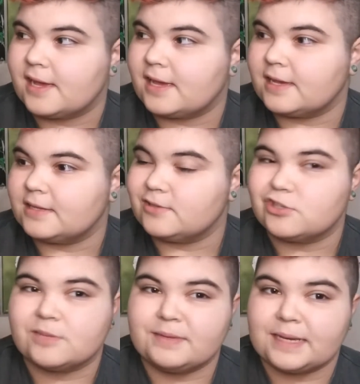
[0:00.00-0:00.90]
and you
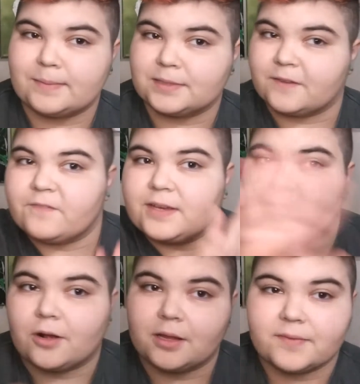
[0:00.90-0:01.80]
should be able to
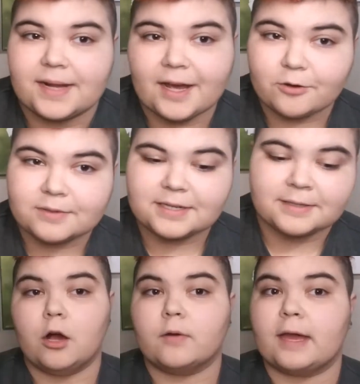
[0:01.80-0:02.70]
figure all of it out.
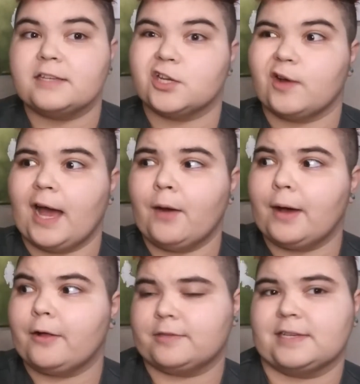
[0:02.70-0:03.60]
Okay, so how
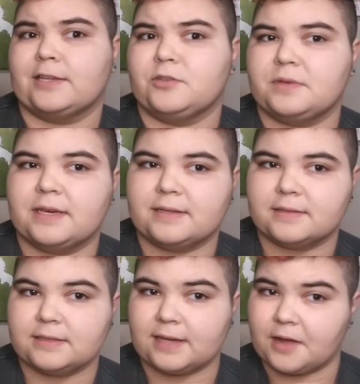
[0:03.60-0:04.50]
else can you get
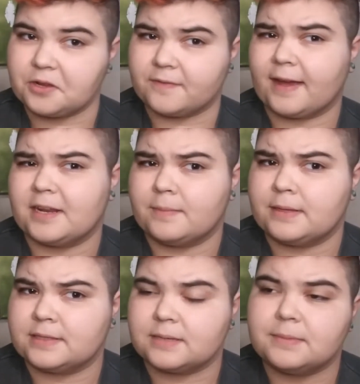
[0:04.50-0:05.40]
the other
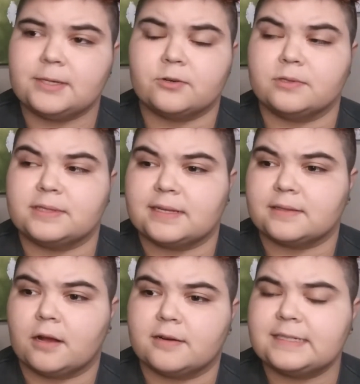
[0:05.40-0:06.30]
vitamins and minerals that
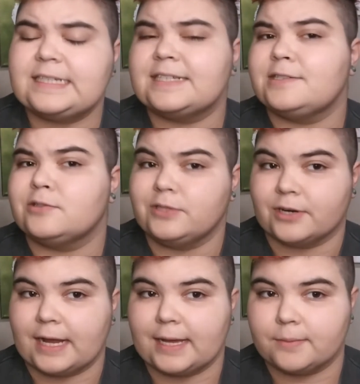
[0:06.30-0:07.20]
are needed to
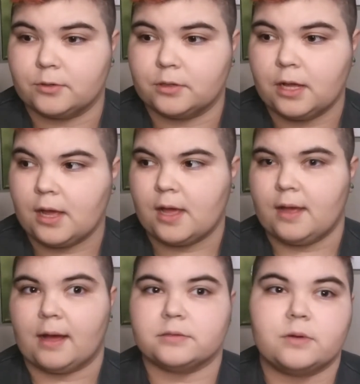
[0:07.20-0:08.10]
your animal?
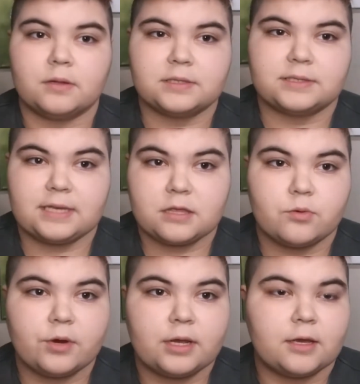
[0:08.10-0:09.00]
as well as
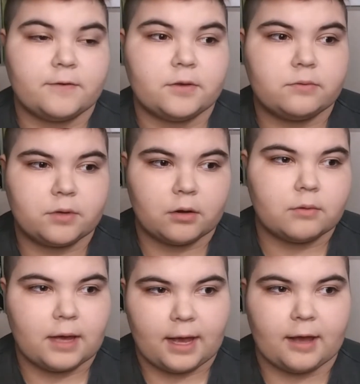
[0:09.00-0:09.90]
D3 if you
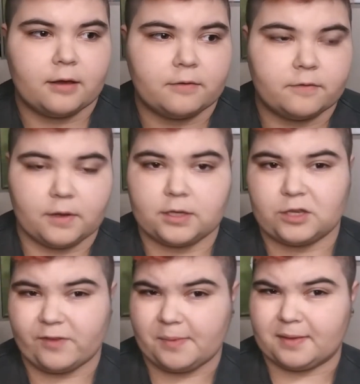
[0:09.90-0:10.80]
don't have a
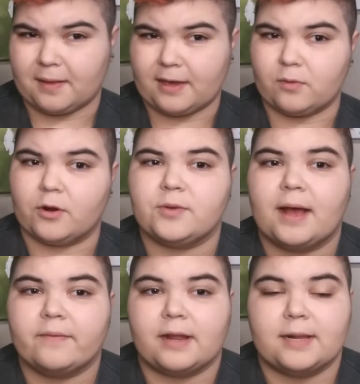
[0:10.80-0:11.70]
UVB light or you
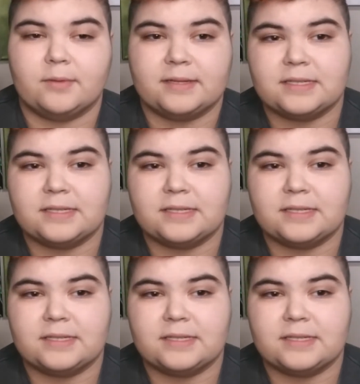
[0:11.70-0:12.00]
have an animal that